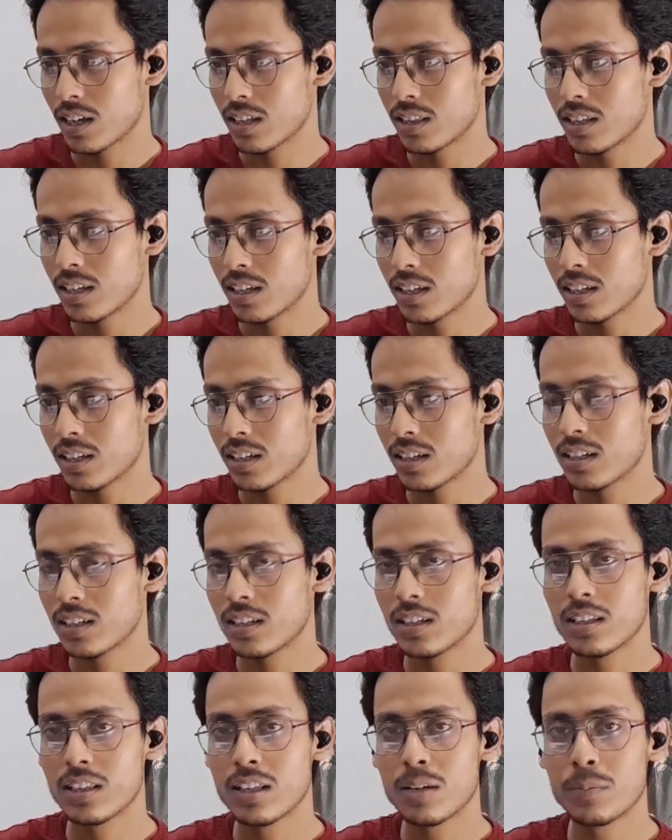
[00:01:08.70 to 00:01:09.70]
I think
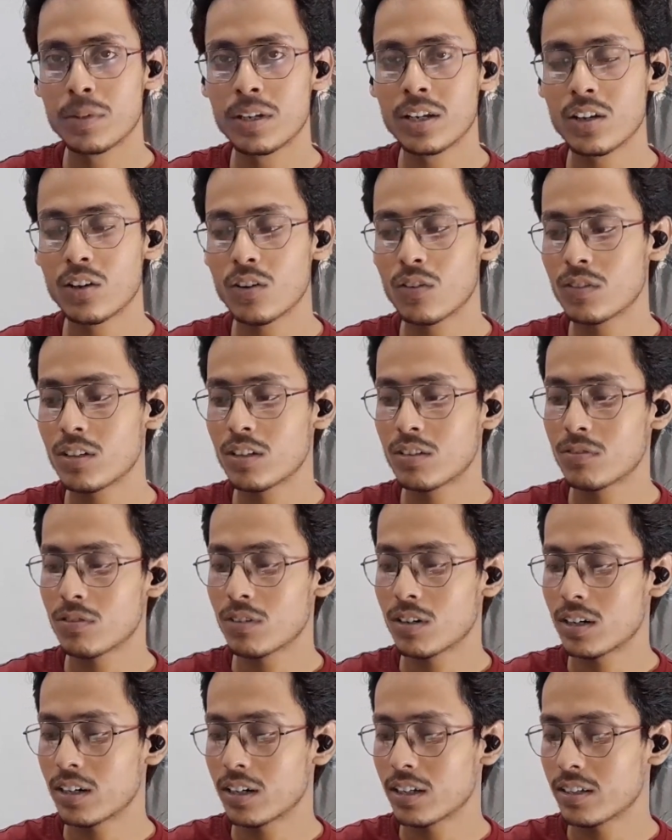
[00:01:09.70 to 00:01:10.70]
the meaning of this
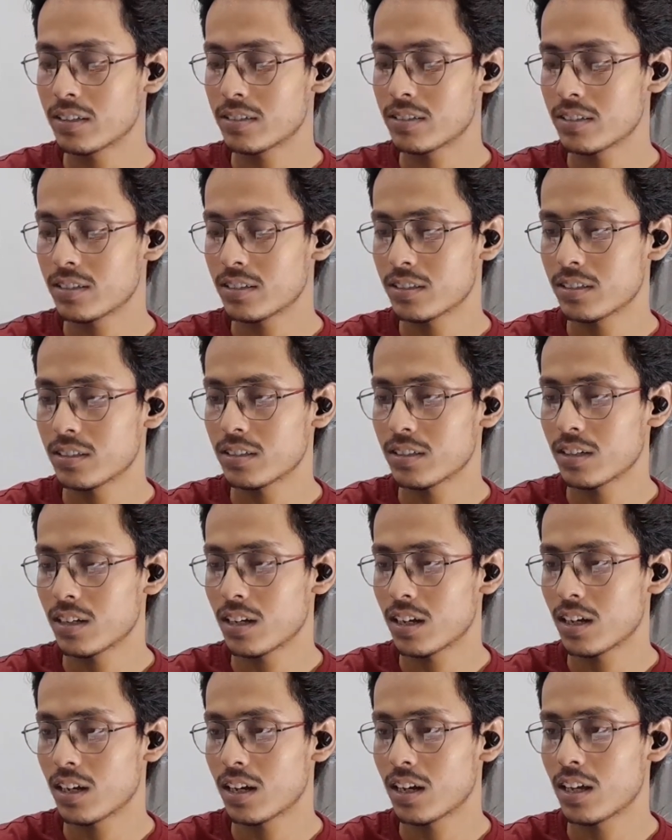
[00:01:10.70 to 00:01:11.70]
word is
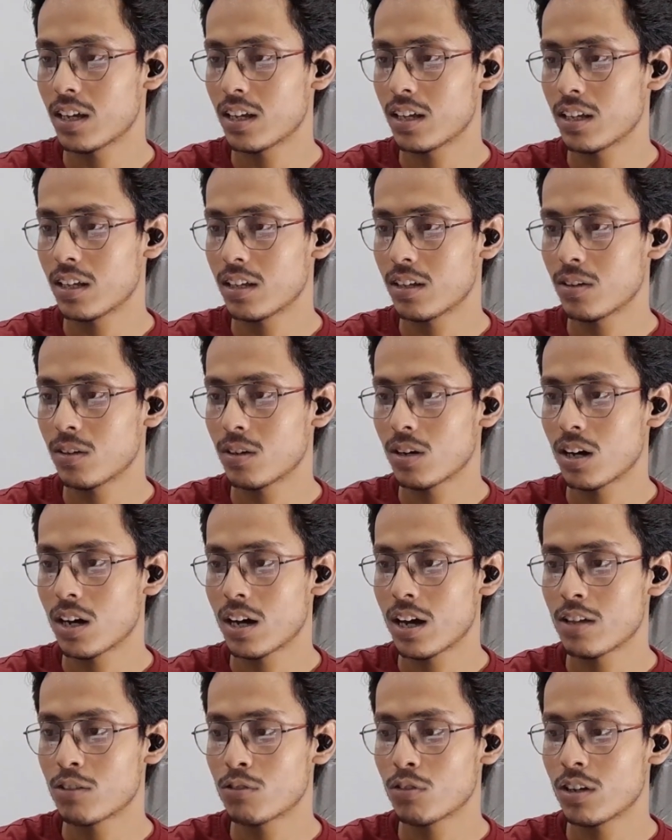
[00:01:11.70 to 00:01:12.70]

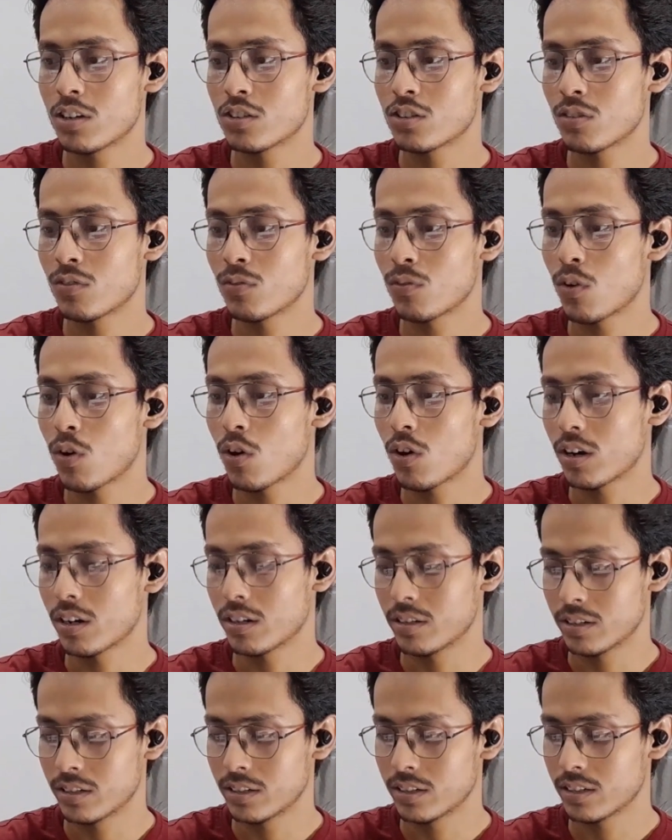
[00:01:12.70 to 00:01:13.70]
isolation
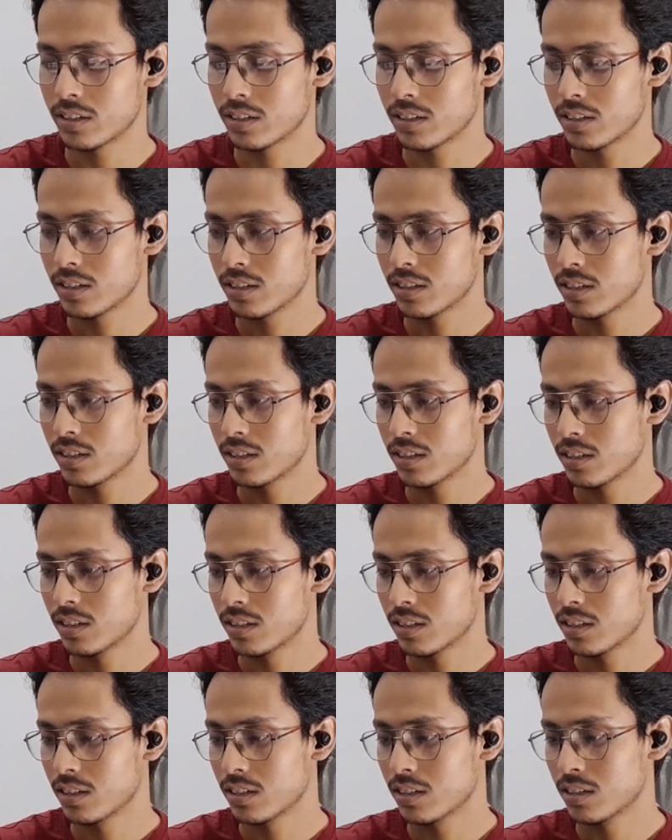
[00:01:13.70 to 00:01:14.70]
ward.
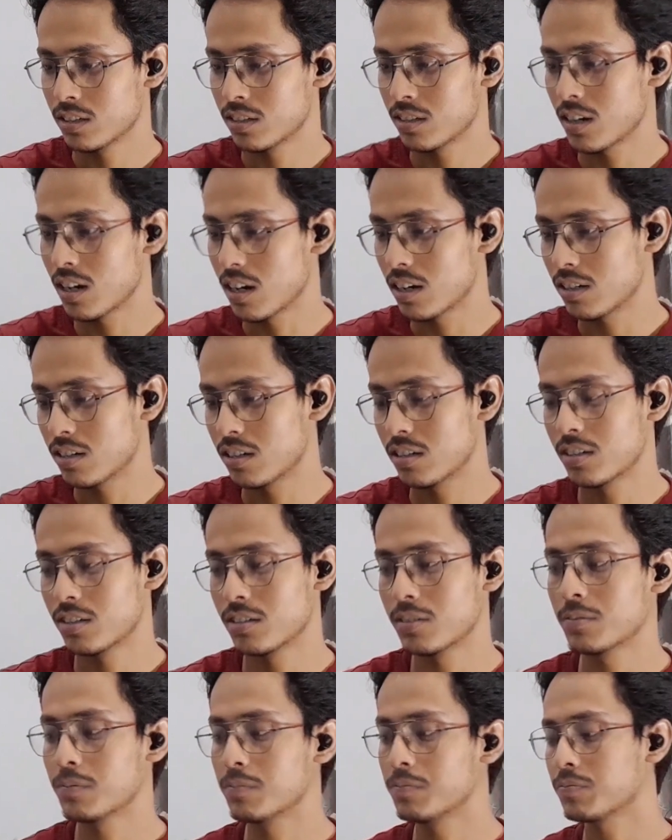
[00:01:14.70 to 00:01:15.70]
Start.
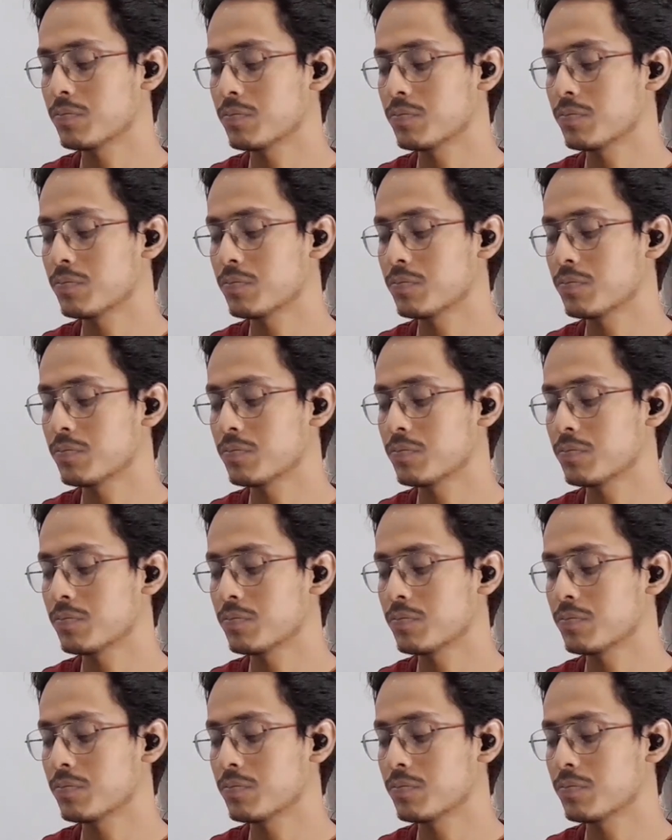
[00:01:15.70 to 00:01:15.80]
